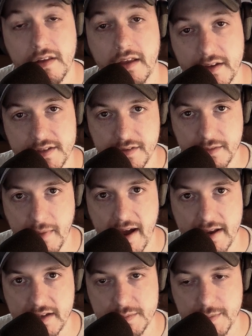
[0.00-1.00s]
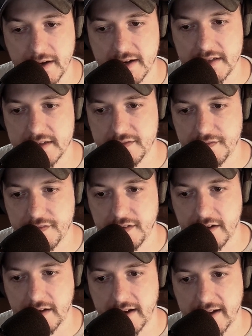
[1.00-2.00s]
at least in my experience,
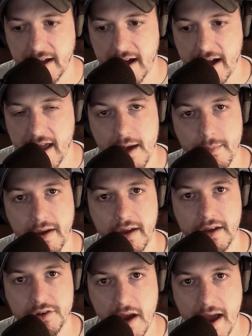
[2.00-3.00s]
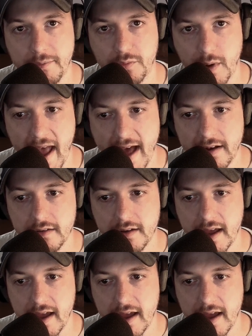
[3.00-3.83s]
feeling like I am a trapped rat.